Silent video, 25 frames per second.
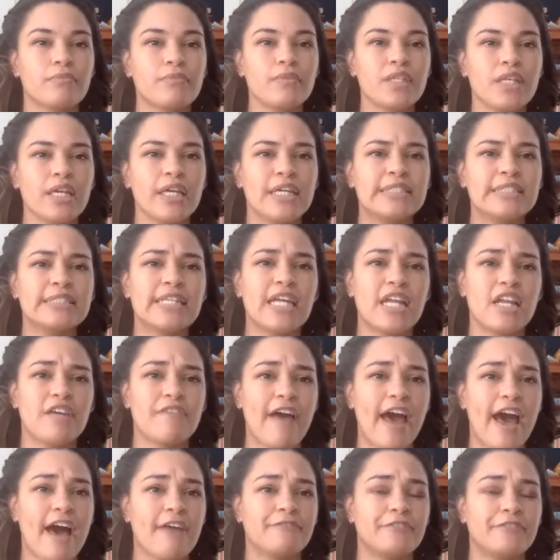instead of
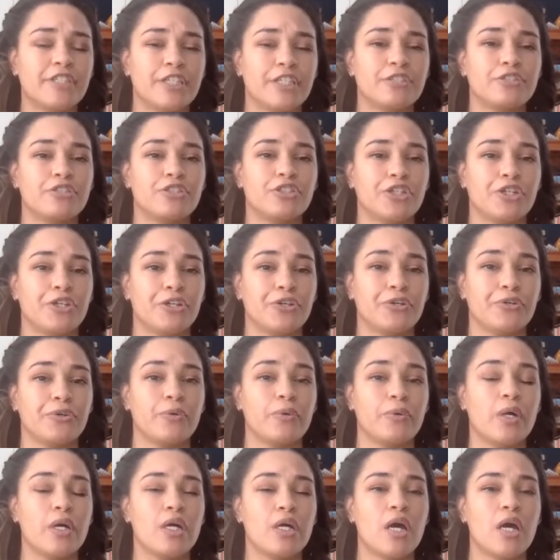having to